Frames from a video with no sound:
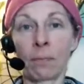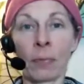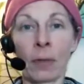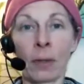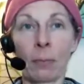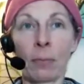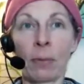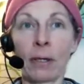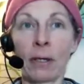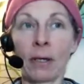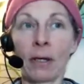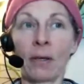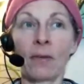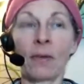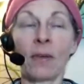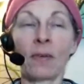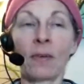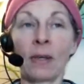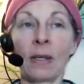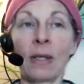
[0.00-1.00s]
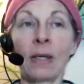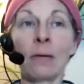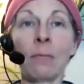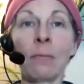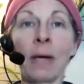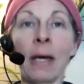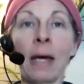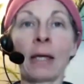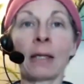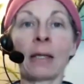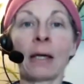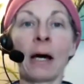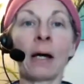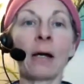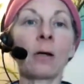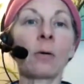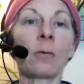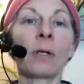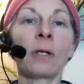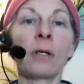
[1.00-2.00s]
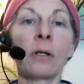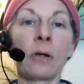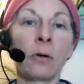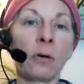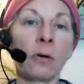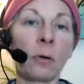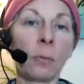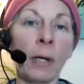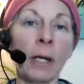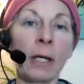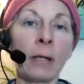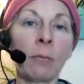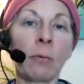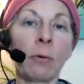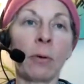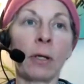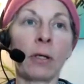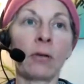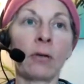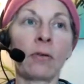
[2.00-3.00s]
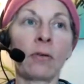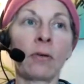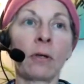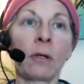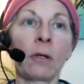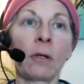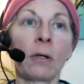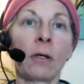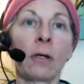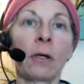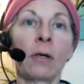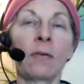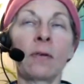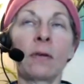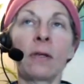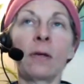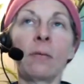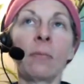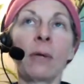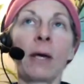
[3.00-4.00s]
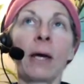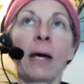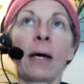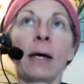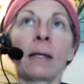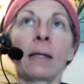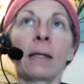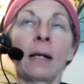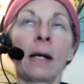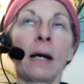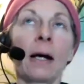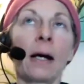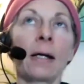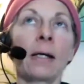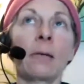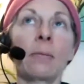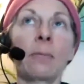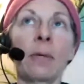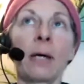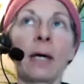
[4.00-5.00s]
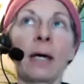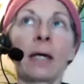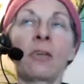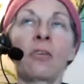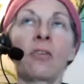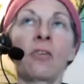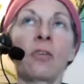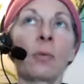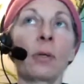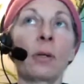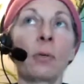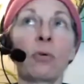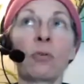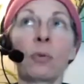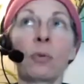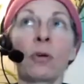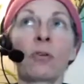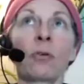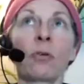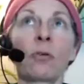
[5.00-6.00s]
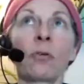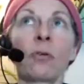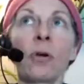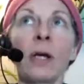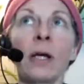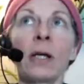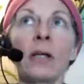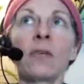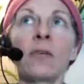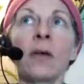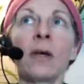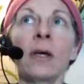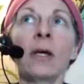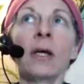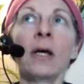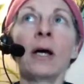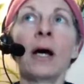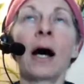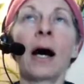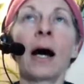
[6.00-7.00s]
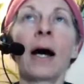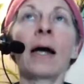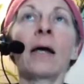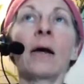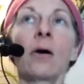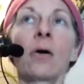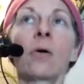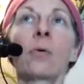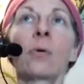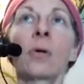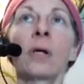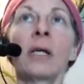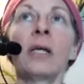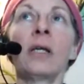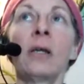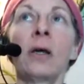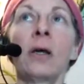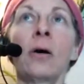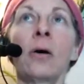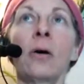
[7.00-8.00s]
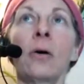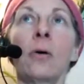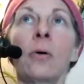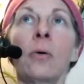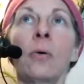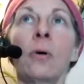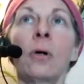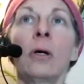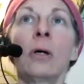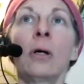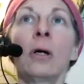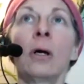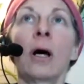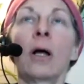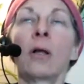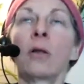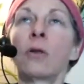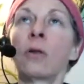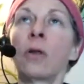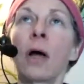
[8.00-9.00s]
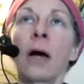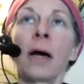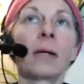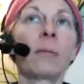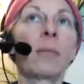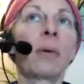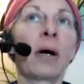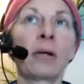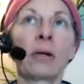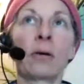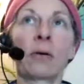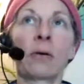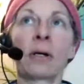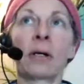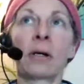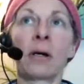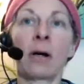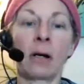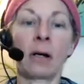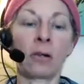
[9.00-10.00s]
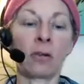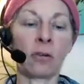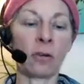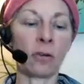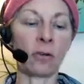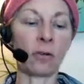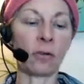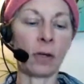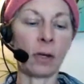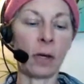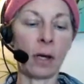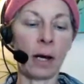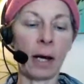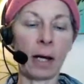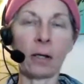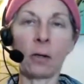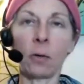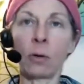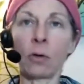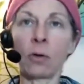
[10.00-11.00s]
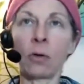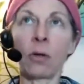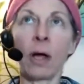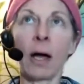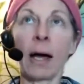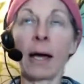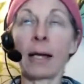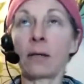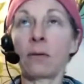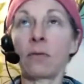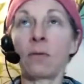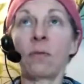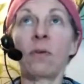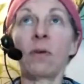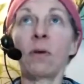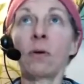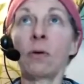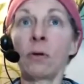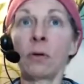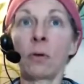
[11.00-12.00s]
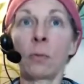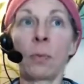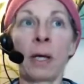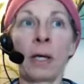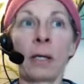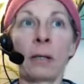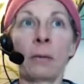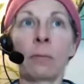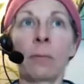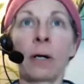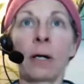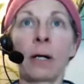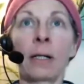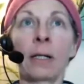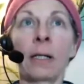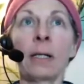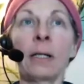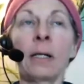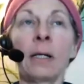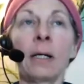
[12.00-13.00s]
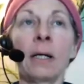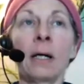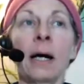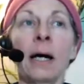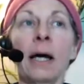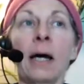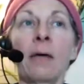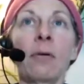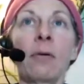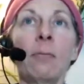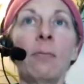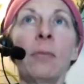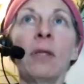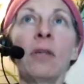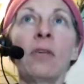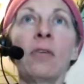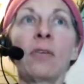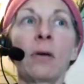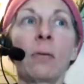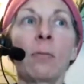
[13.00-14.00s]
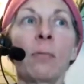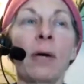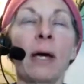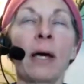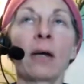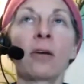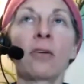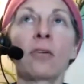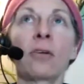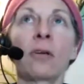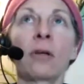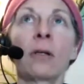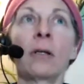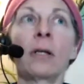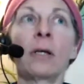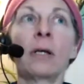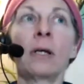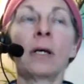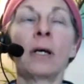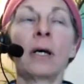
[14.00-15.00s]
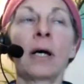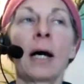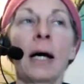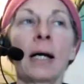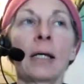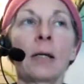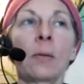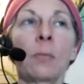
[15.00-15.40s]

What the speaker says: Because as an empath, I already know your pain points. As an empath and a high empath and somebody with special traits, I already know a lot about your unconscious. I know a lot. I can feel your pain body. I have immense compassion. I can